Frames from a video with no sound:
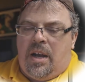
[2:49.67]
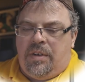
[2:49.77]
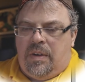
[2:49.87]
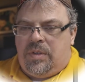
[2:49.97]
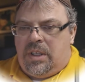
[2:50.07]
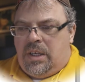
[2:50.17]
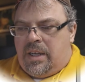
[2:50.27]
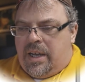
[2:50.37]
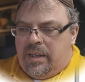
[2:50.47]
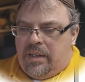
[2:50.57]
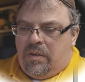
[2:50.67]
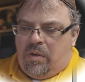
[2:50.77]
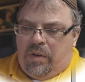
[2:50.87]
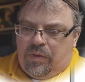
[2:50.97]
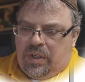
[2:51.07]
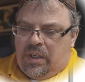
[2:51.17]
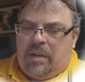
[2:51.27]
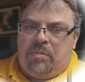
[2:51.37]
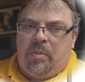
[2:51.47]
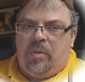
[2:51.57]
you've seen that, or you've seen
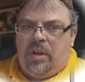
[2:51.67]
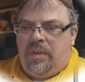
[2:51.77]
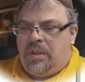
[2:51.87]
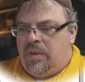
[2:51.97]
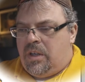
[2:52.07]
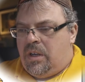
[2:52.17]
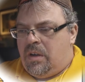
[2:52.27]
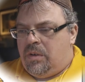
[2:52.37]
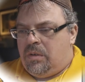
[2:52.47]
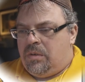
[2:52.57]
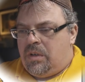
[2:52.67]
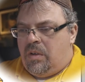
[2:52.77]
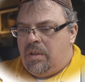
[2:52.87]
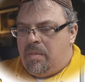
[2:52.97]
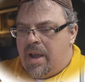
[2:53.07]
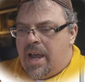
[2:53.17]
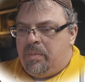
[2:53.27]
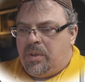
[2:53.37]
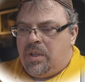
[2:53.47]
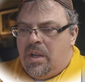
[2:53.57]
that in my previous video, you'll know that
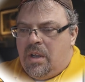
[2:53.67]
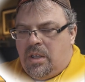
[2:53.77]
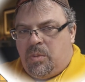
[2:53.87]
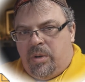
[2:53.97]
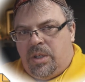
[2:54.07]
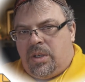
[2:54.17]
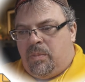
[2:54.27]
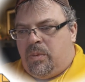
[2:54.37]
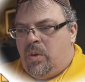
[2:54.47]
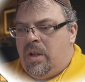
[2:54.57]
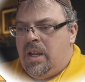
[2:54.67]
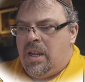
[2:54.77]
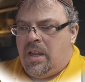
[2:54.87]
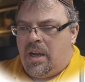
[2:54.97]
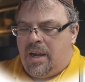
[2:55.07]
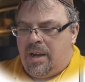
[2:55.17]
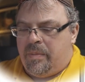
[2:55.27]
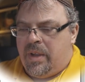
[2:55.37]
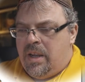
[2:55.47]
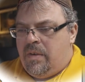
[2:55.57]
map is pretty simple.
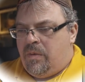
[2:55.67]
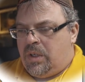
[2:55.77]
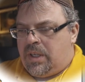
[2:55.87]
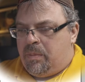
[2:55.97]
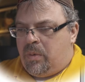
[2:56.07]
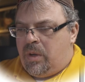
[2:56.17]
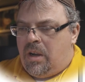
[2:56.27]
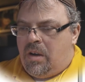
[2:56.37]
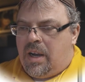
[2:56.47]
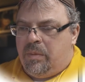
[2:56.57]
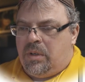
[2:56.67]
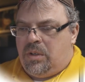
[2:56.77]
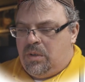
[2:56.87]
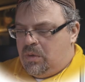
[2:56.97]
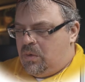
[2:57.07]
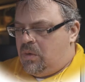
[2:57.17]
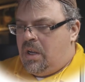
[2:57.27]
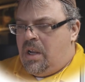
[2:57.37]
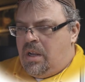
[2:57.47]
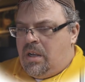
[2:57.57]
For example, here I would do
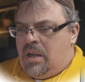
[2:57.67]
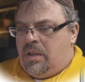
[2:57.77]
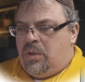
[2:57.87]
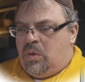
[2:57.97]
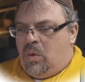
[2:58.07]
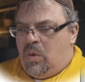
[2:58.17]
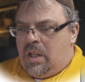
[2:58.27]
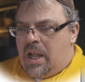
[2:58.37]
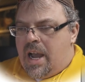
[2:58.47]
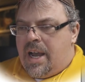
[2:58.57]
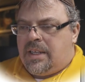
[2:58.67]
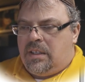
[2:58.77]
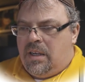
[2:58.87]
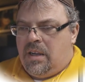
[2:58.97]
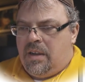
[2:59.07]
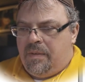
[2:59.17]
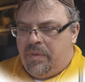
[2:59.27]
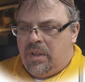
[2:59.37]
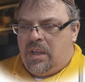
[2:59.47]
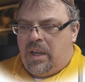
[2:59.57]
a school class
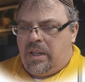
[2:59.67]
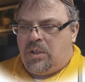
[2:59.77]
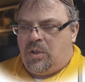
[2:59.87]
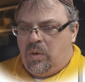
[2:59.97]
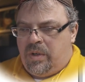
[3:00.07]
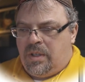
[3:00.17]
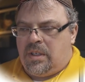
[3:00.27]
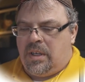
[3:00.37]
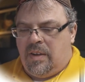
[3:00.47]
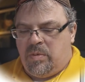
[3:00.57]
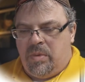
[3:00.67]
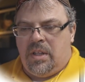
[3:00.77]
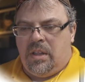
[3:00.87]
get students. That gives me the